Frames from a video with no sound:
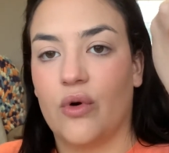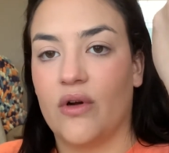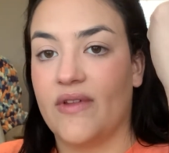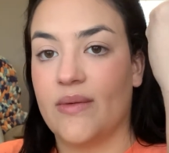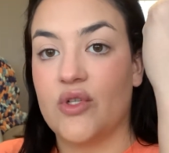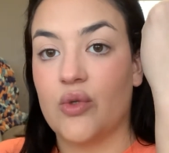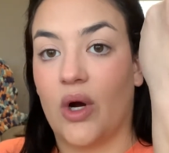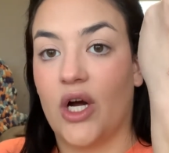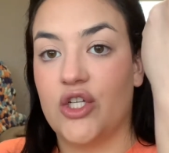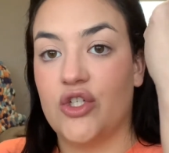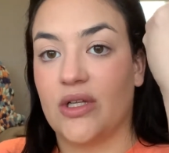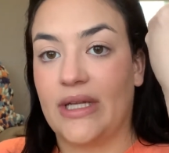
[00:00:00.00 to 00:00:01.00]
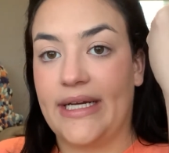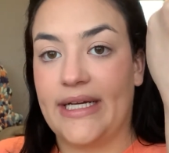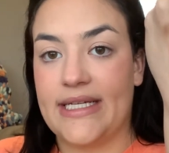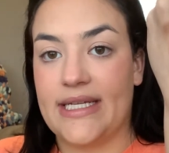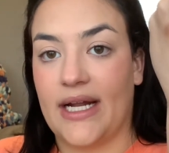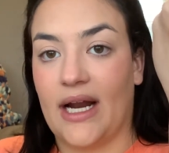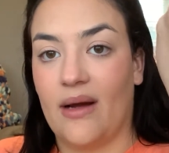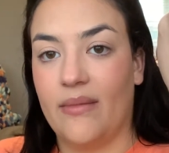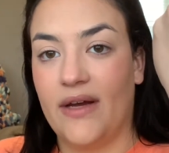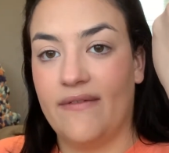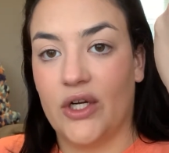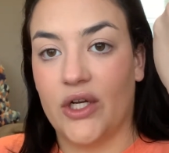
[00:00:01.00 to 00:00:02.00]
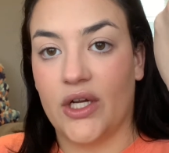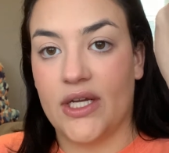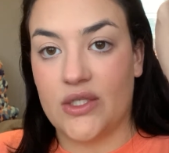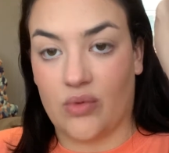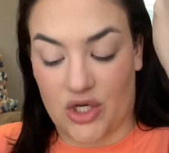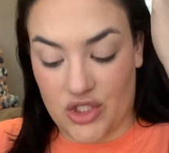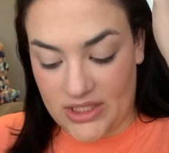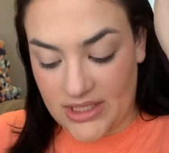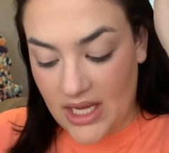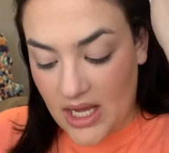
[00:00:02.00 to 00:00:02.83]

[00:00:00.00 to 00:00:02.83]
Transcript: of them swatched. Like I said, I'm not very good at swatches.